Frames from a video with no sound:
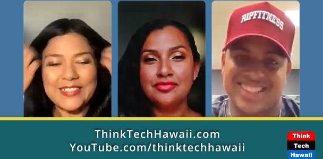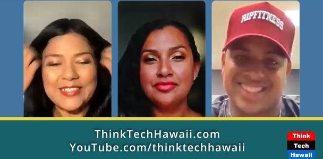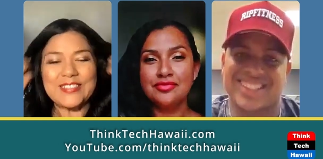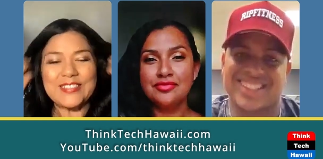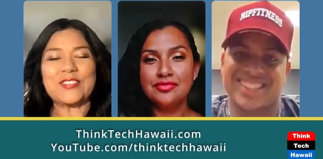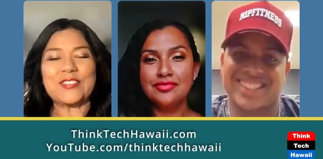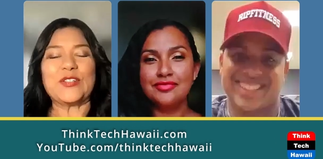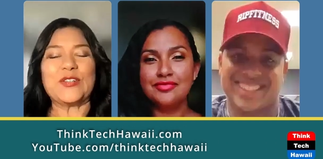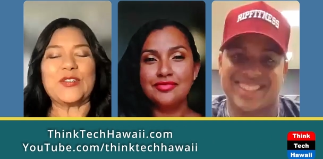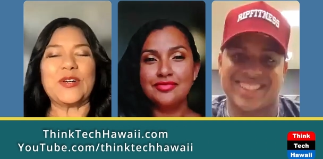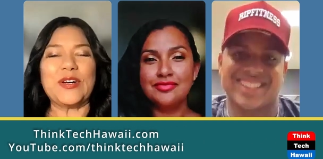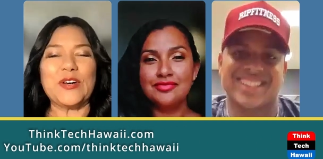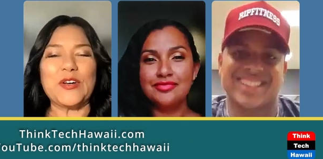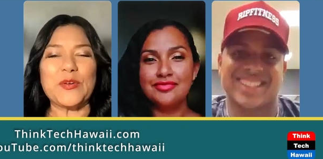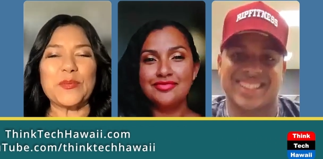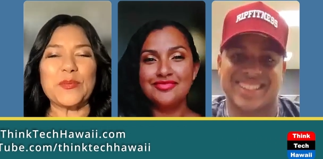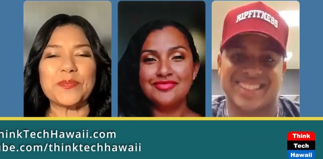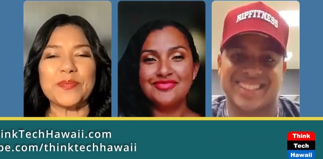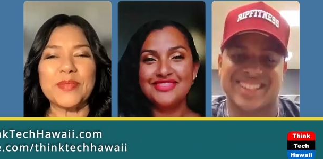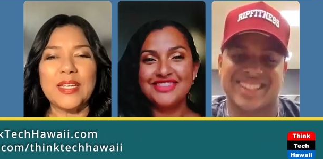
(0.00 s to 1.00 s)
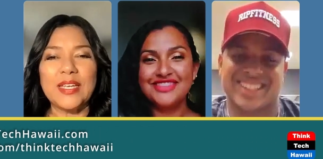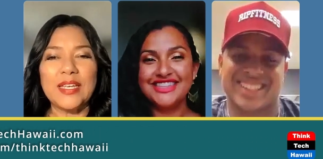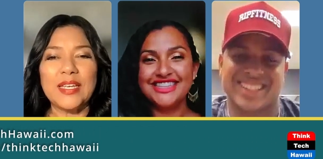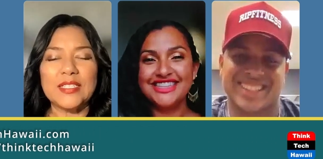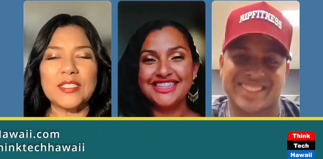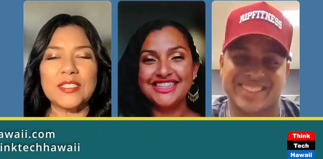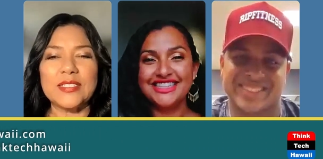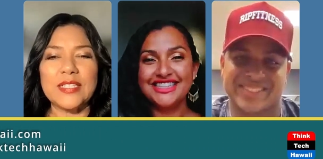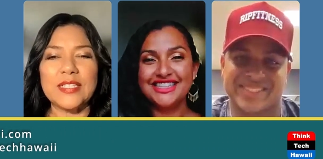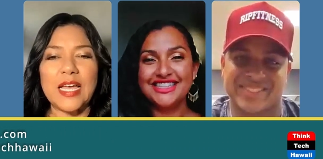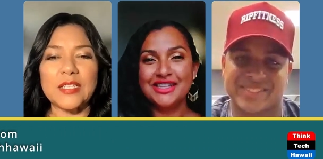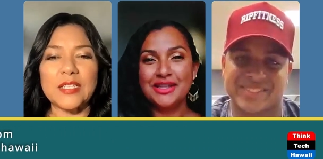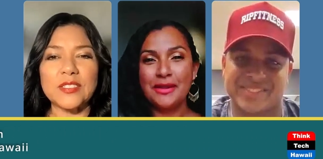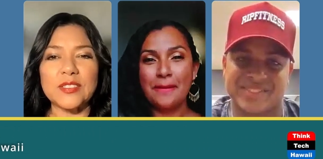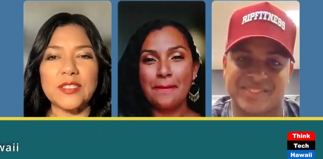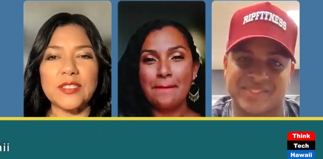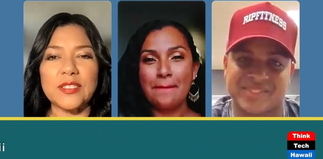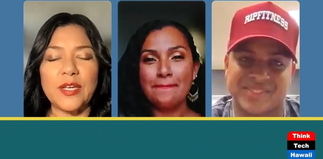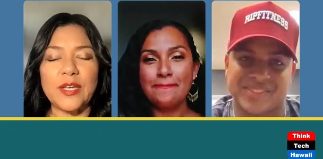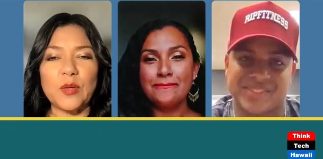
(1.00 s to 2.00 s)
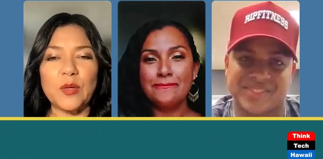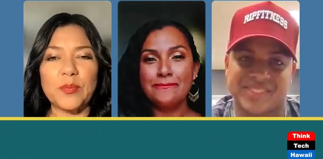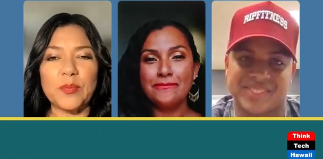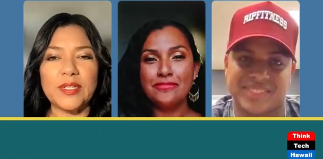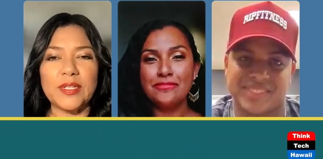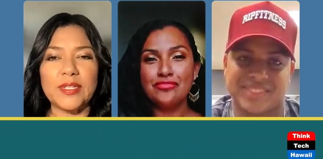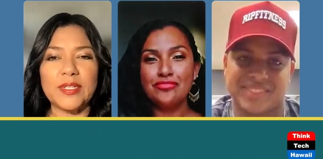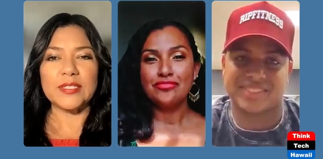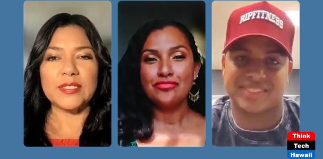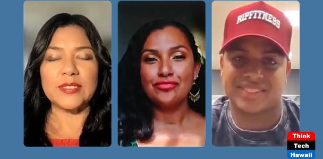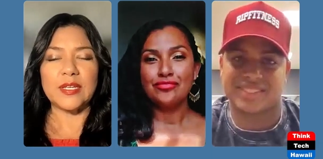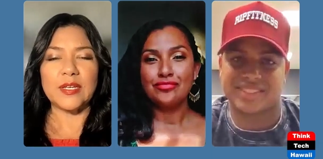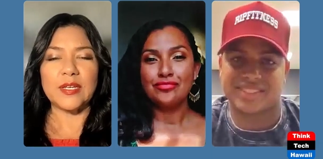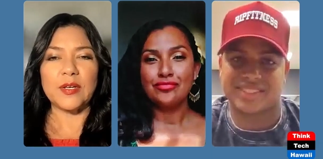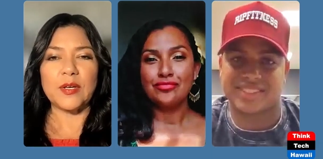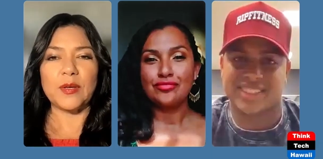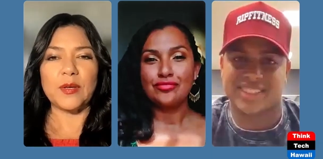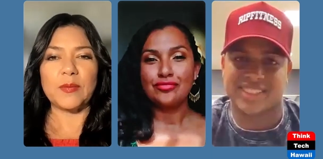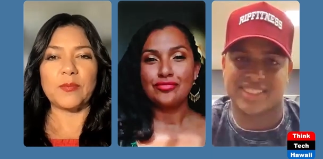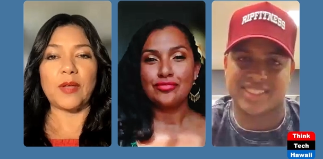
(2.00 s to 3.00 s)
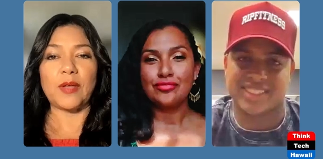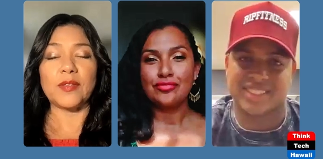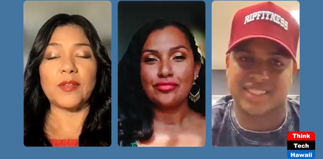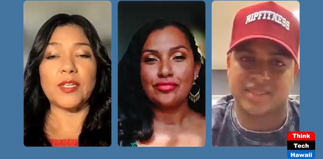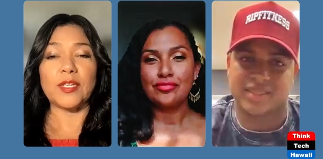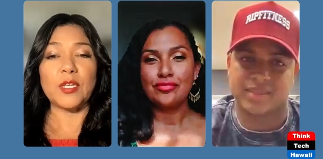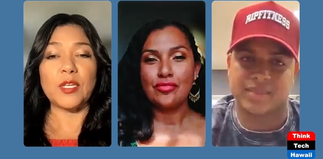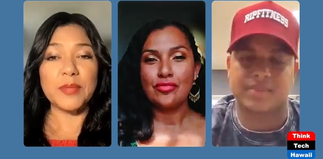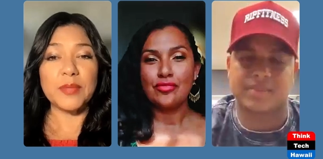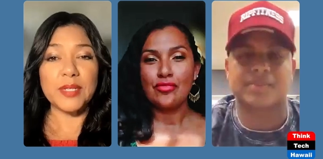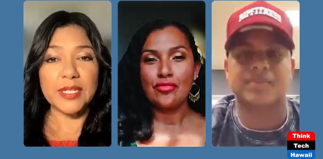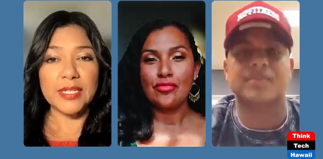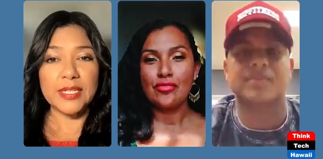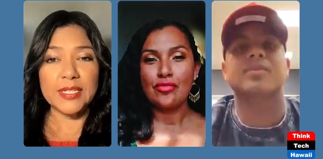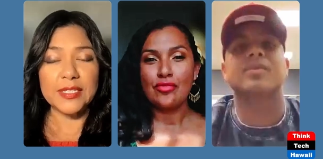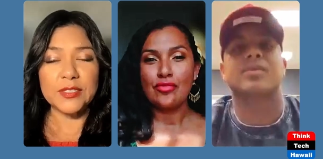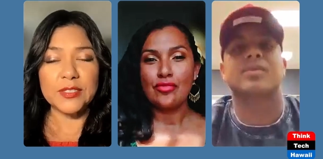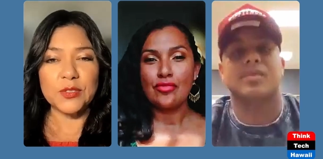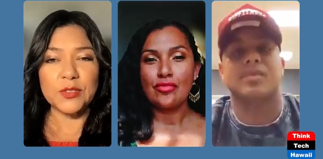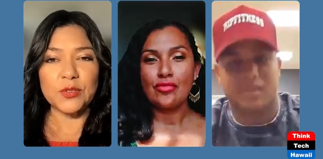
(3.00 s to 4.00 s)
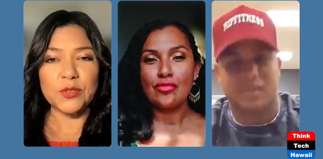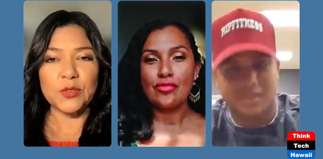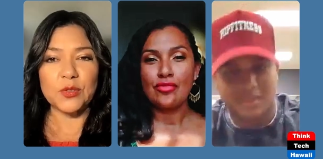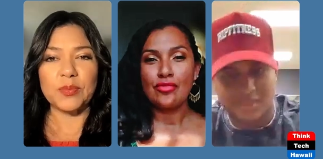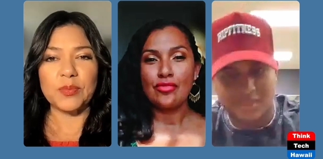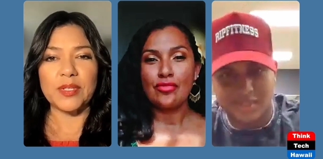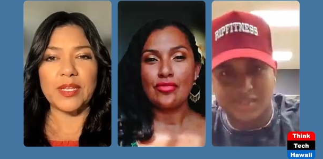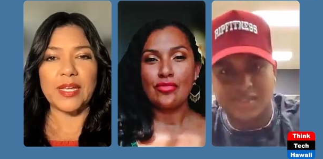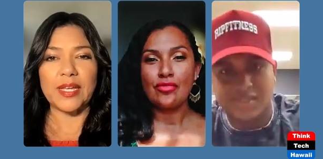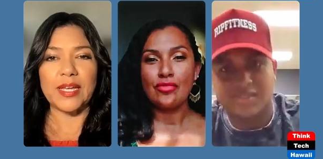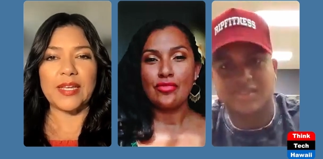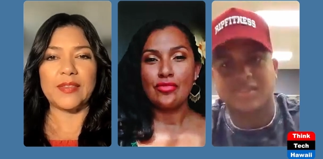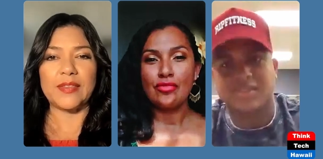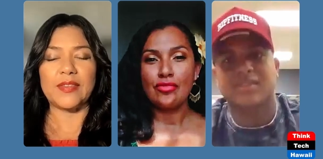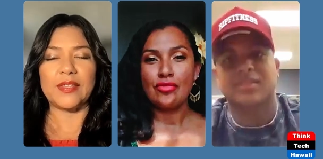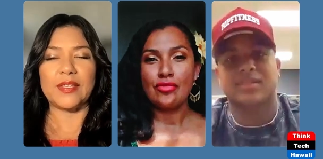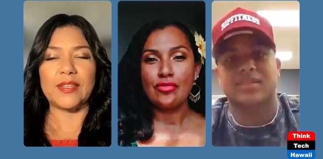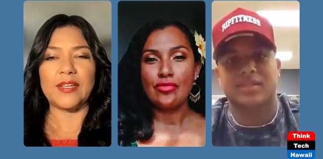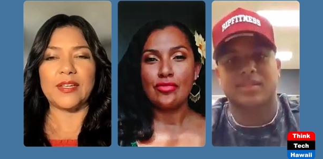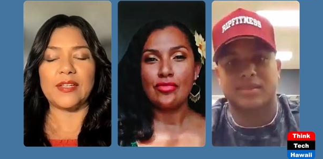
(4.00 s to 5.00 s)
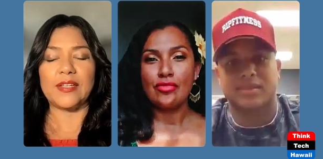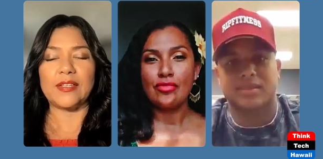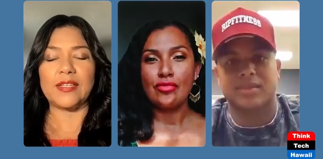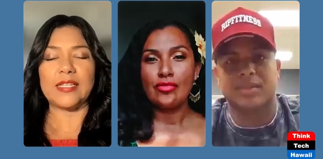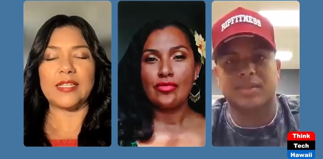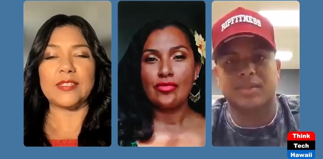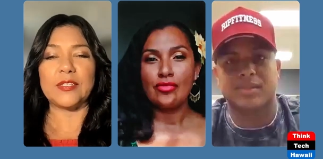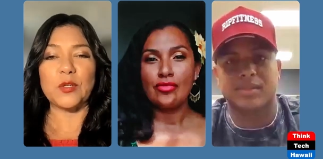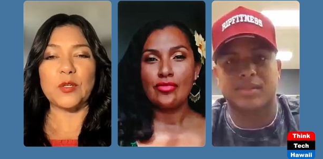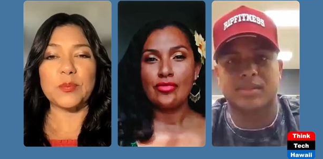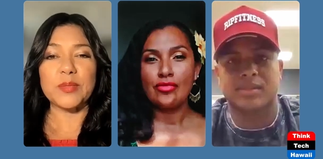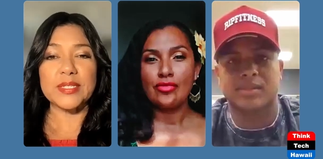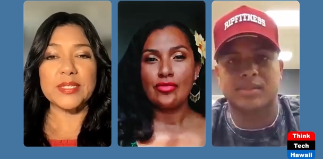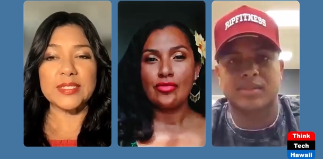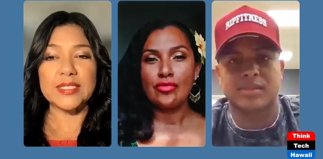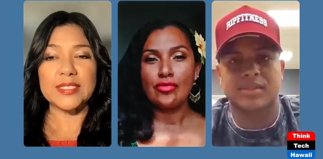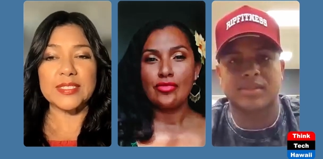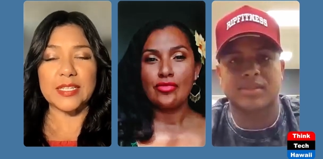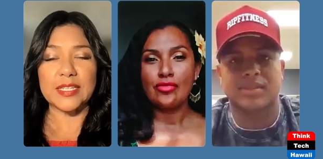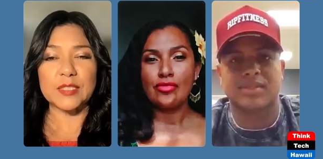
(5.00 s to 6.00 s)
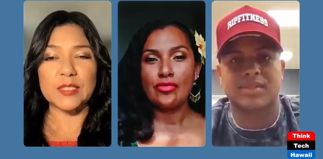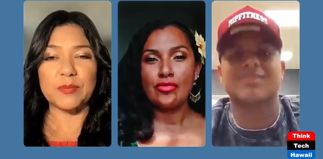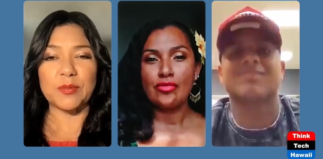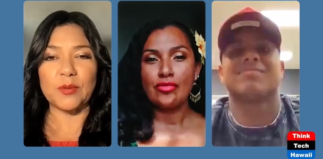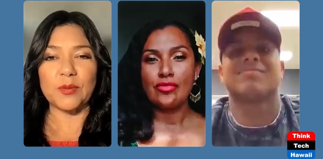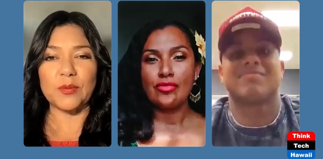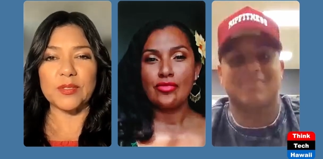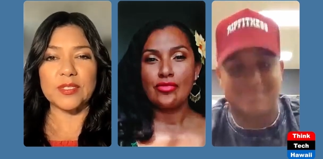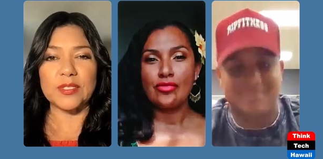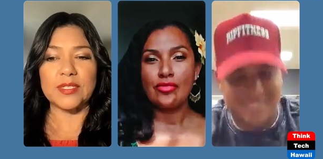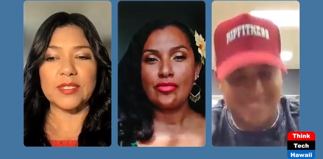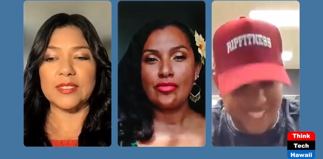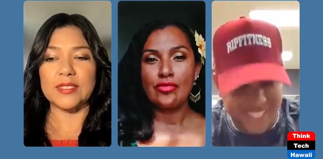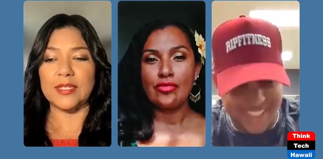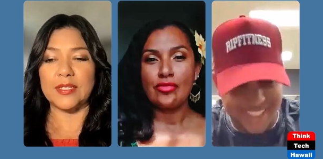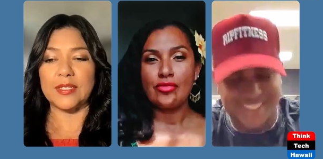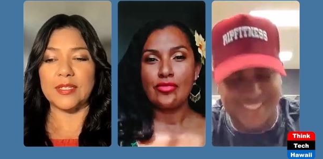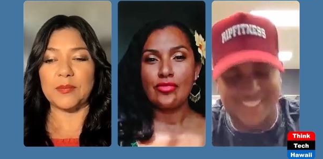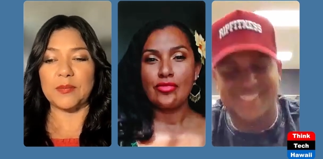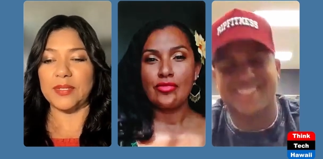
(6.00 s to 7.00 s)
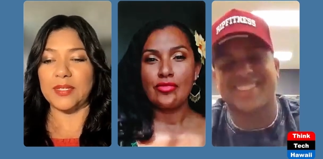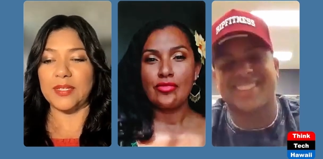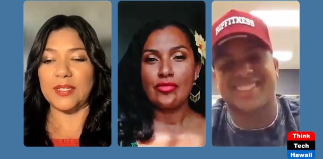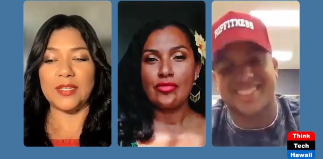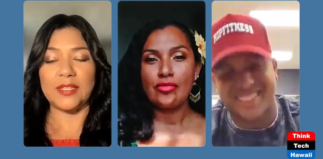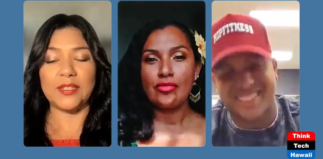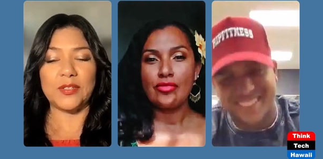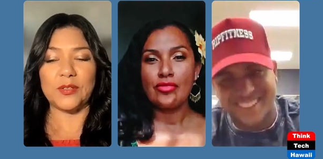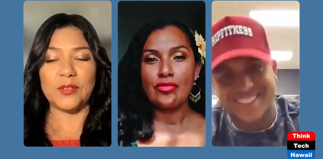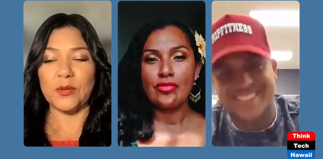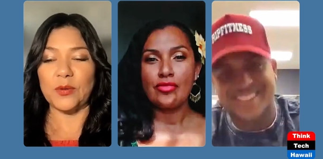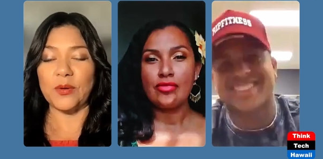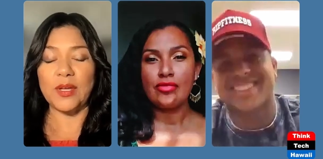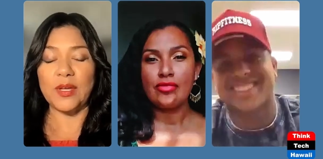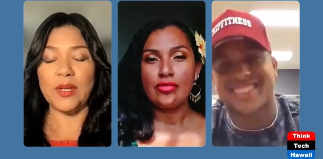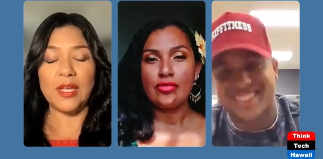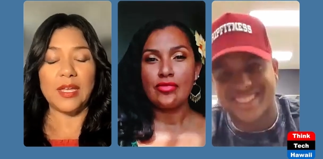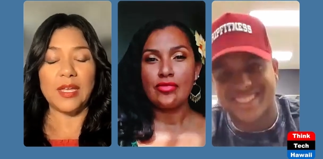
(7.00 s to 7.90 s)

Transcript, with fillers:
Speaker 1: So she's actually helping us on the committee to plan the Latino Business Expo, which is going to be, you know,